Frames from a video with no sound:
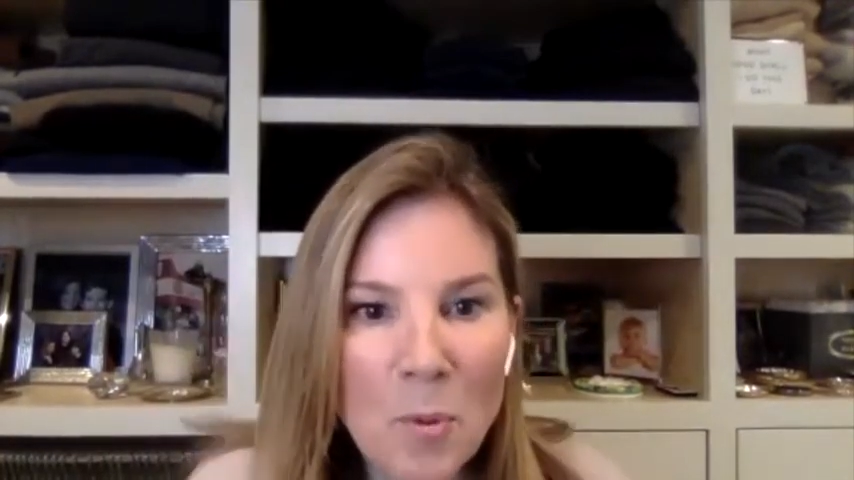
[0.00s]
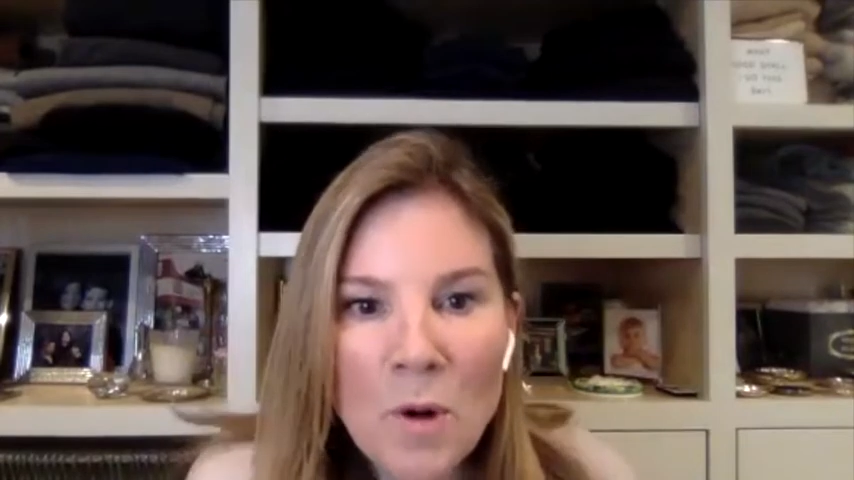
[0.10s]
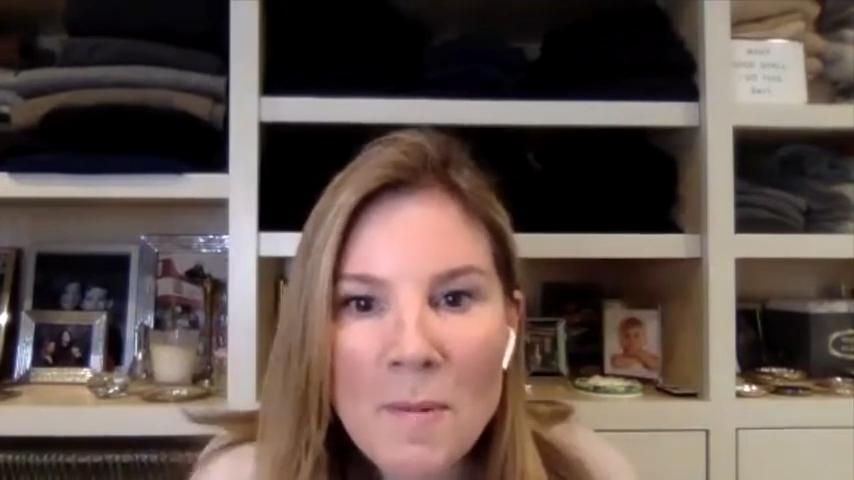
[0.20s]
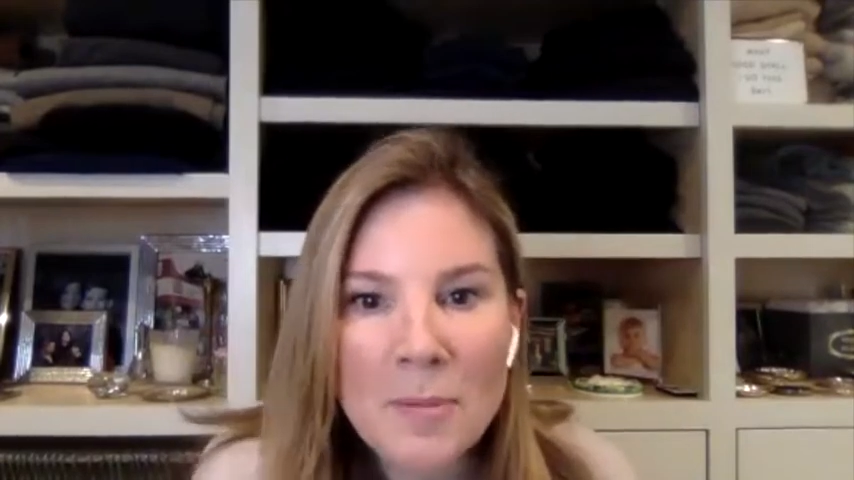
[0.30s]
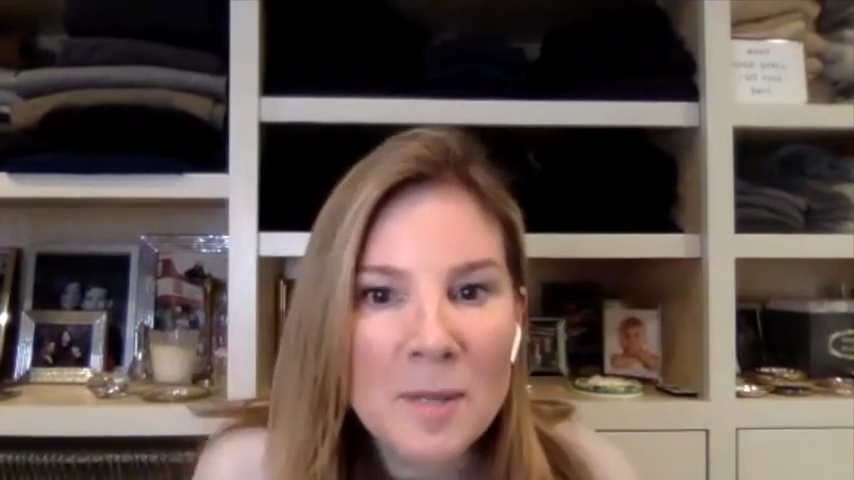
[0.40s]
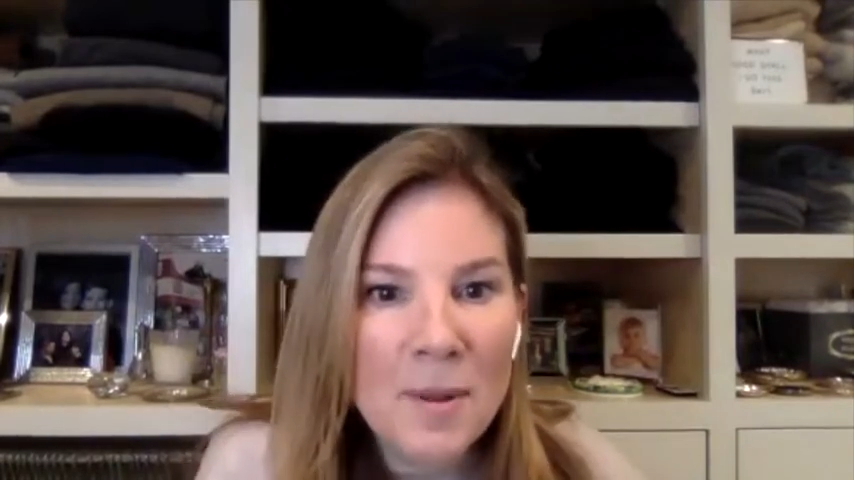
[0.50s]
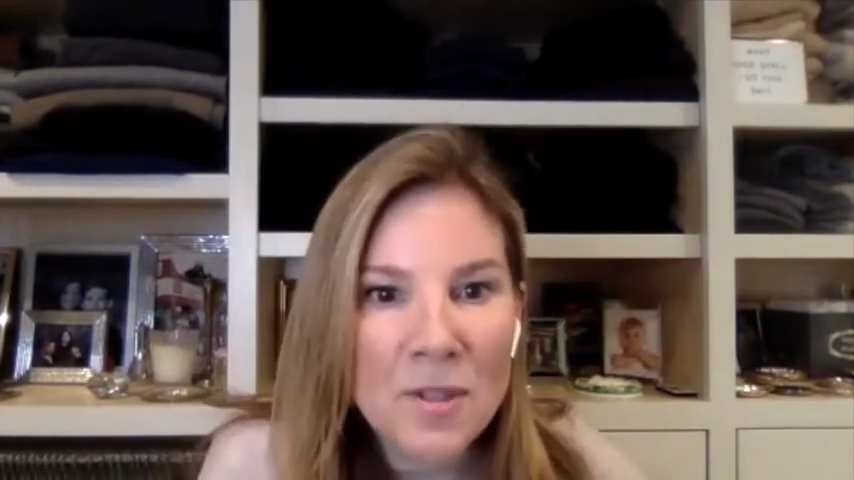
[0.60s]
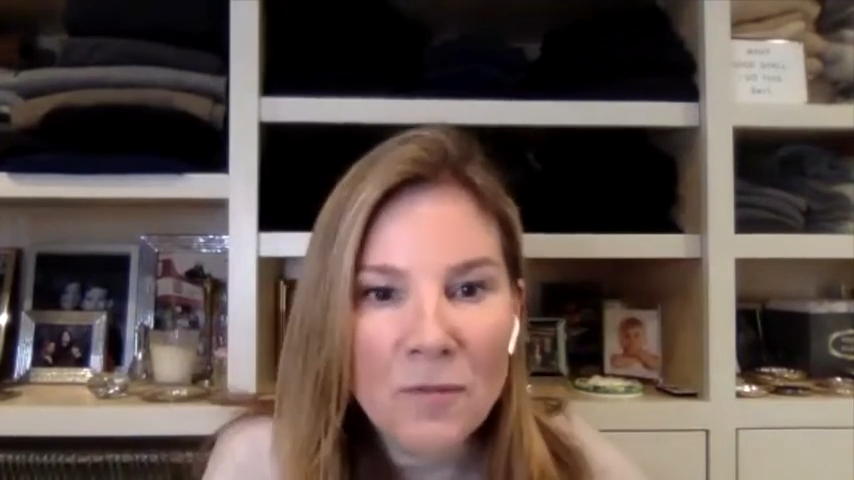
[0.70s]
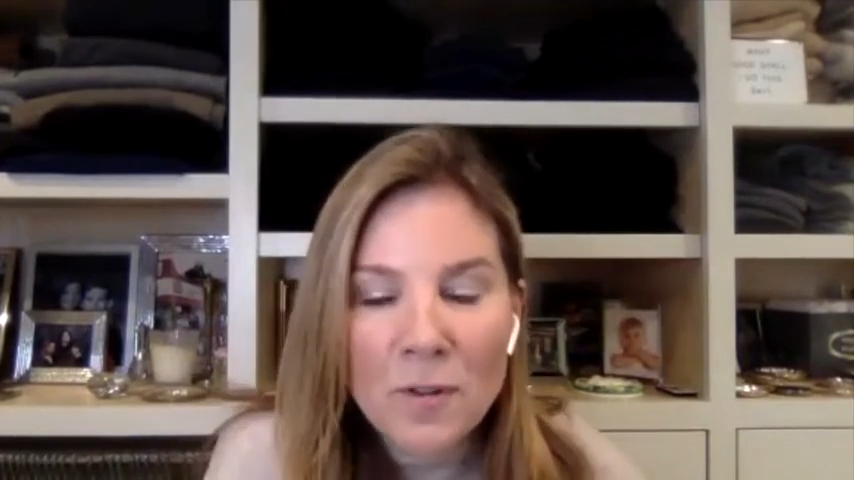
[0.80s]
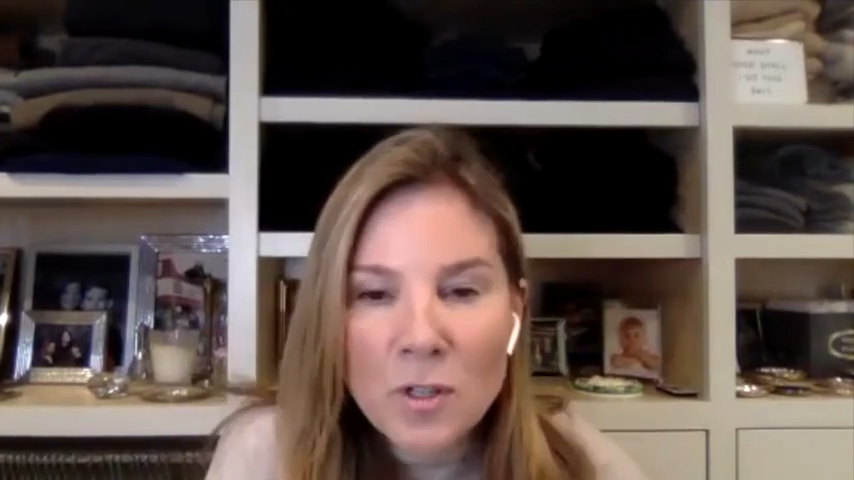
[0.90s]
board members that had been
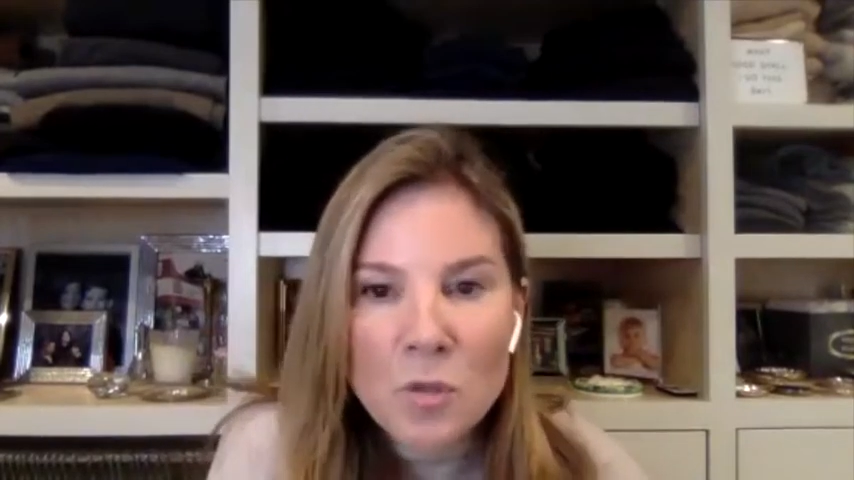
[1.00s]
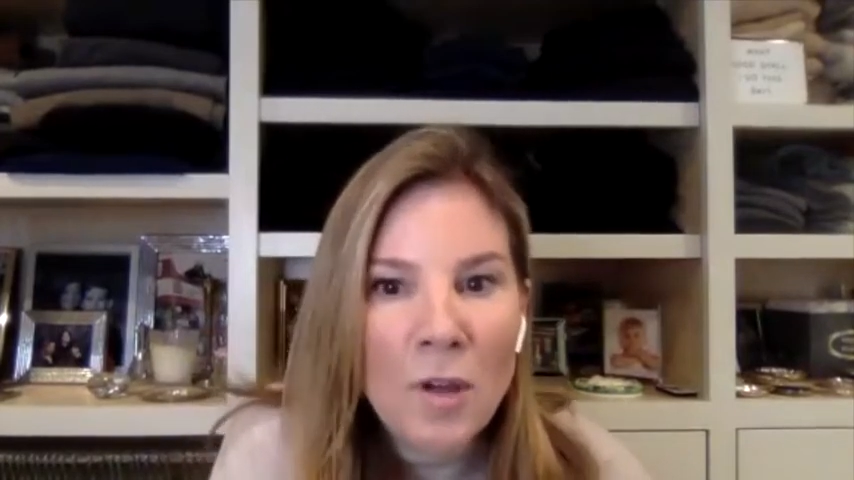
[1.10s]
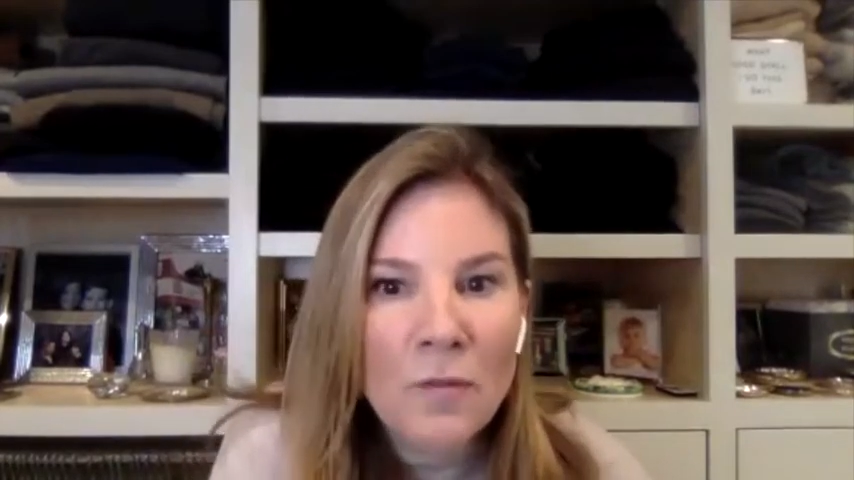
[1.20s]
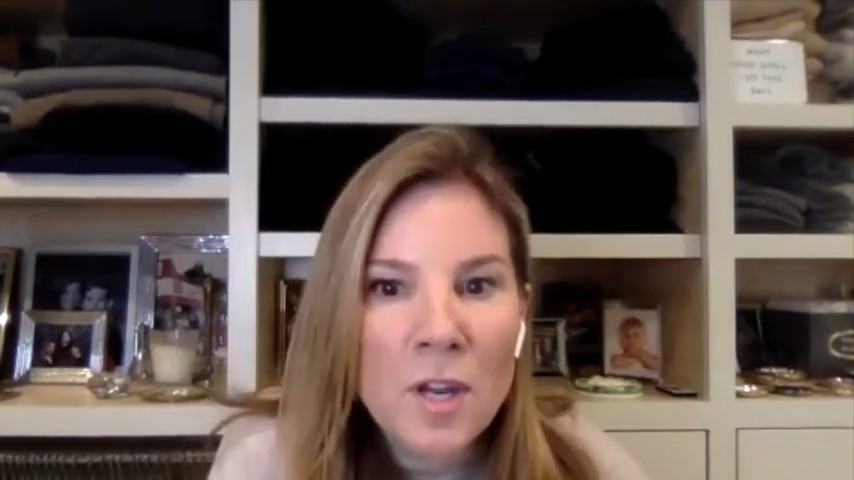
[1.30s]
there for twelve